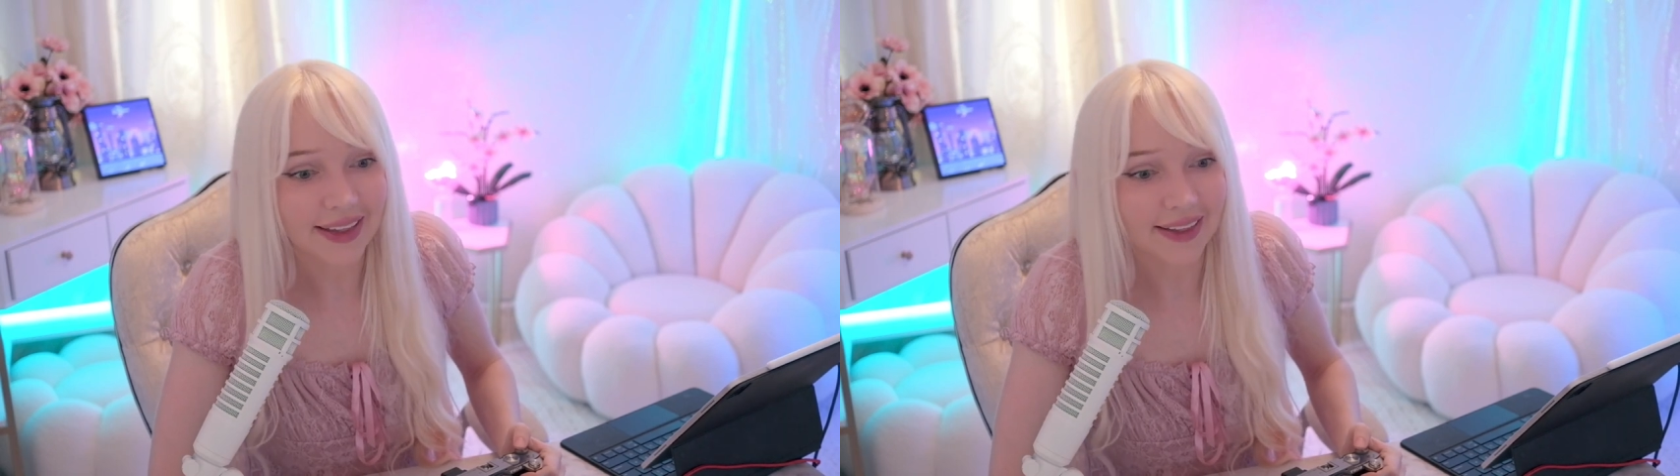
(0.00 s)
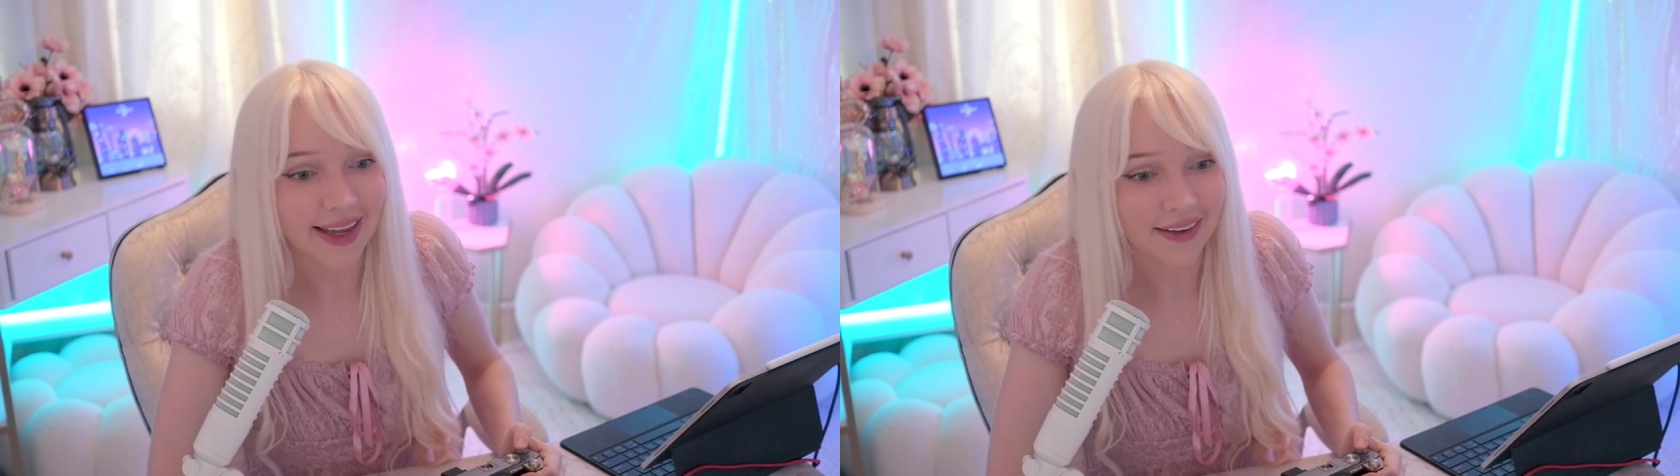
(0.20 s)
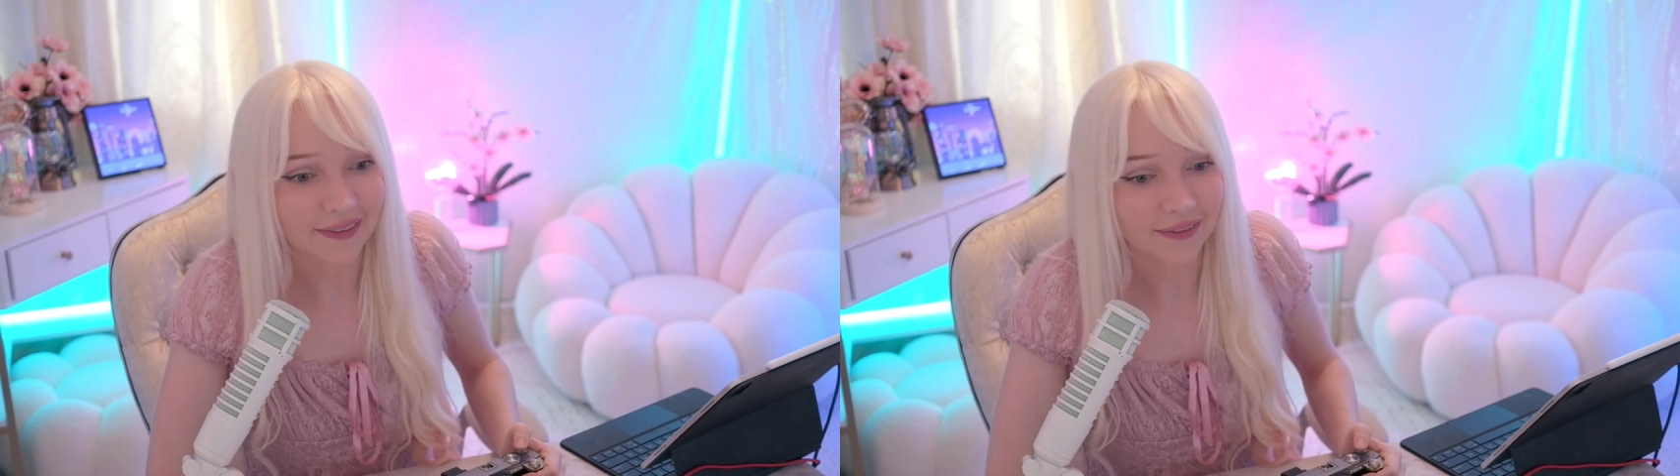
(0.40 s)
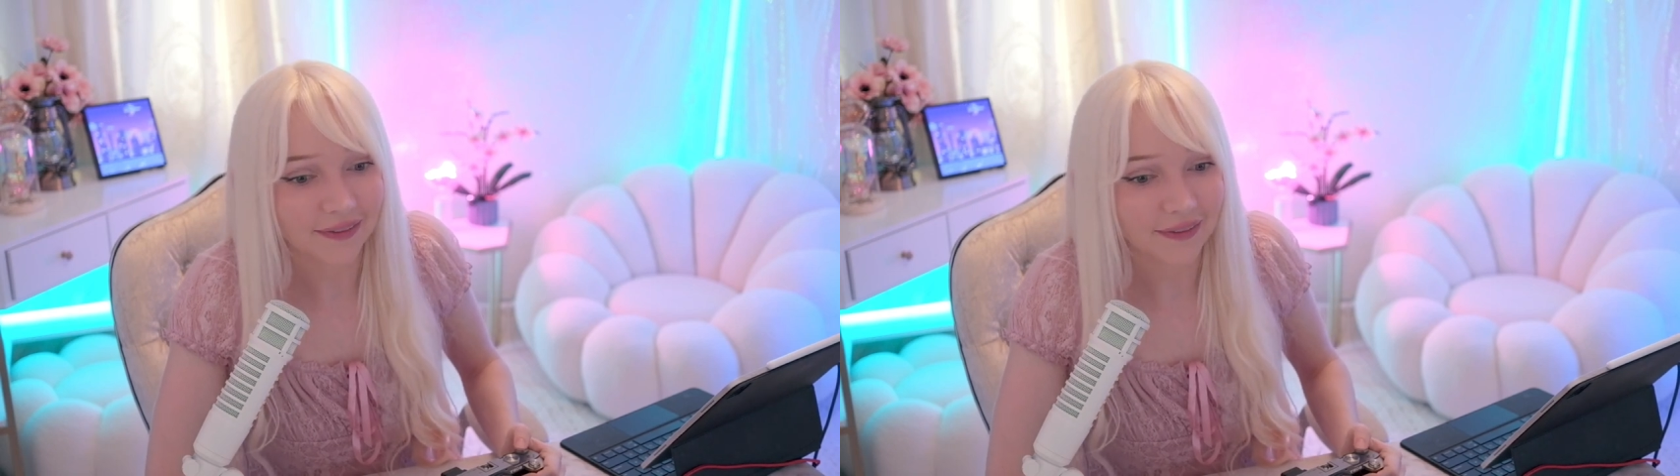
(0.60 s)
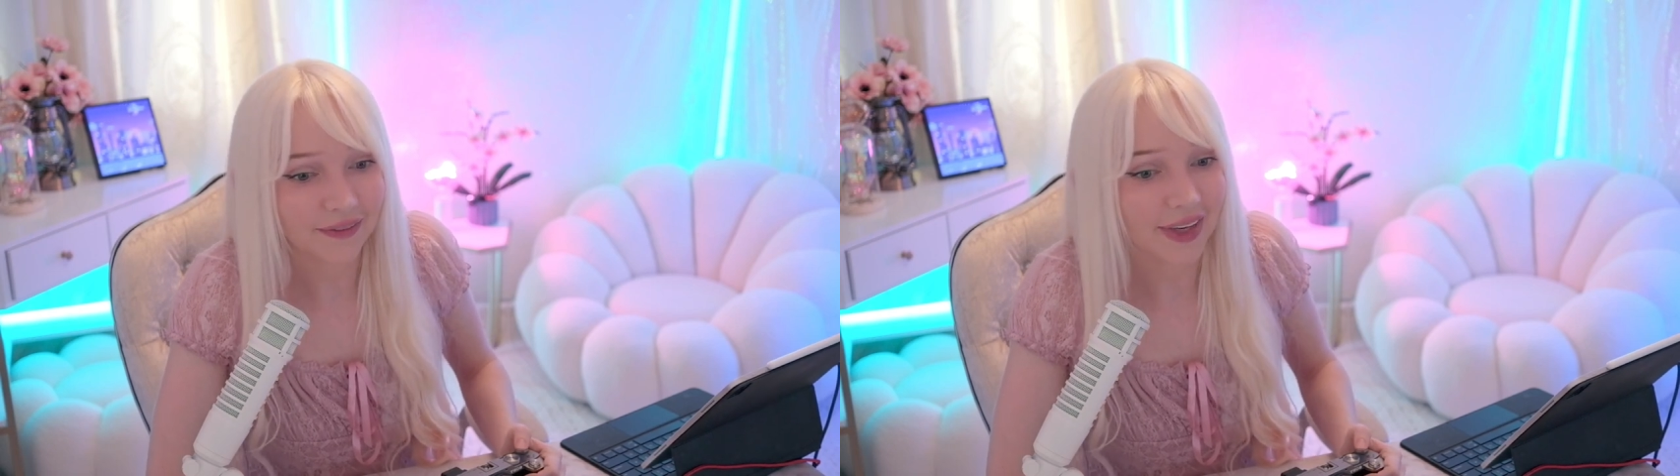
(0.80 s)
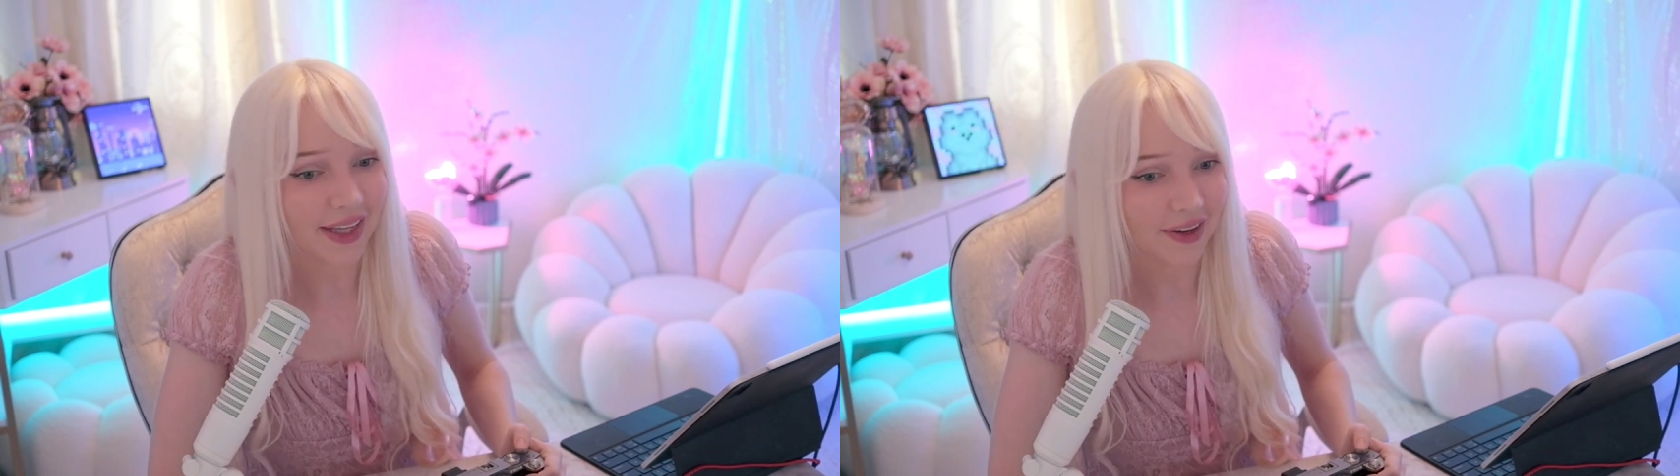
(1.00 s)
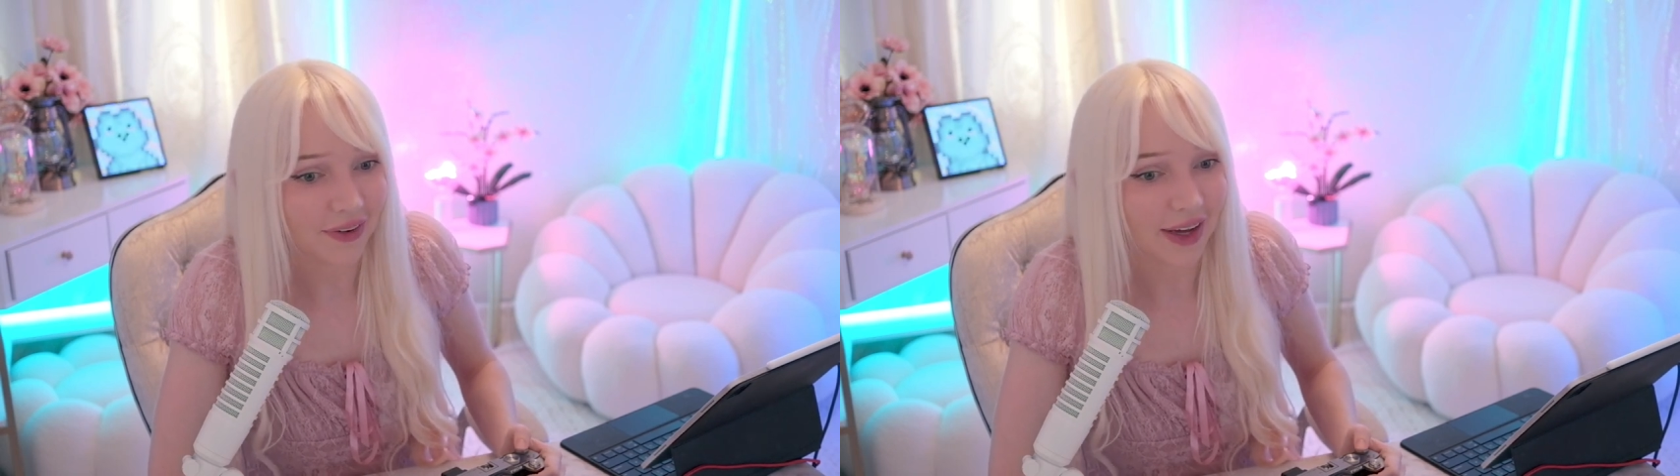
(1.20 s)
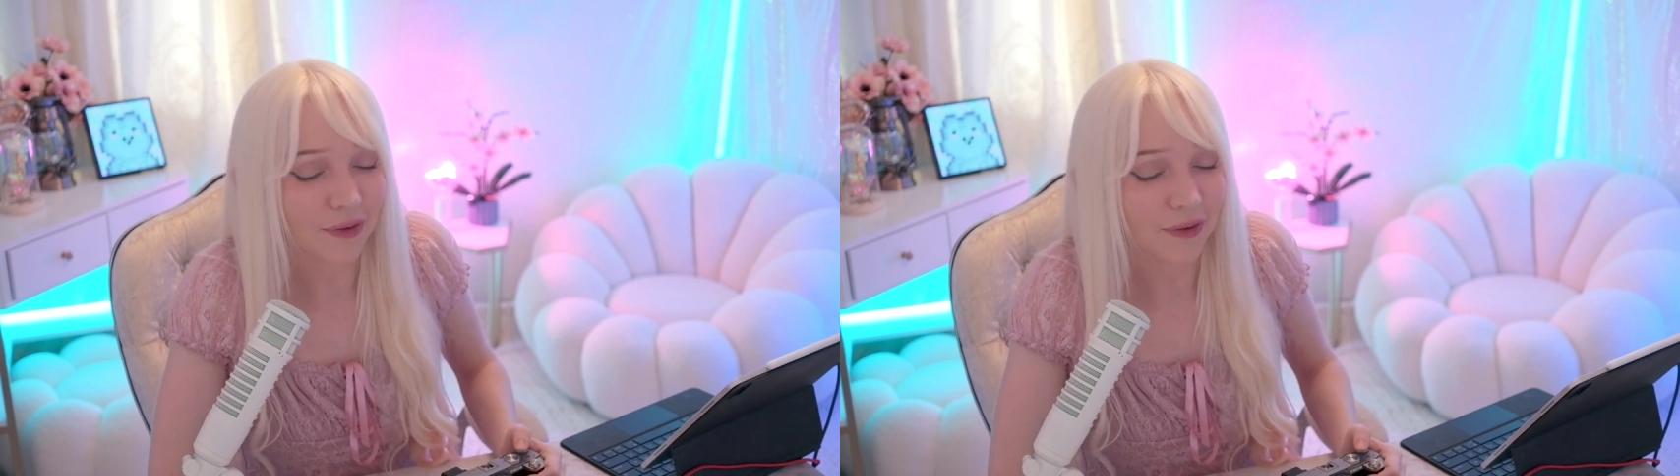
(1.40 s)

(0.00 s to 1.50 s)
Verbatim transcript: like video.